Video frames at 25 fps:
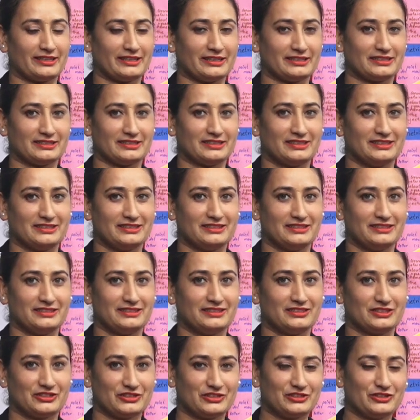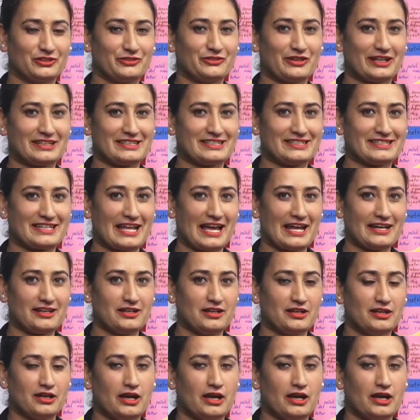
it. Do you know what is that?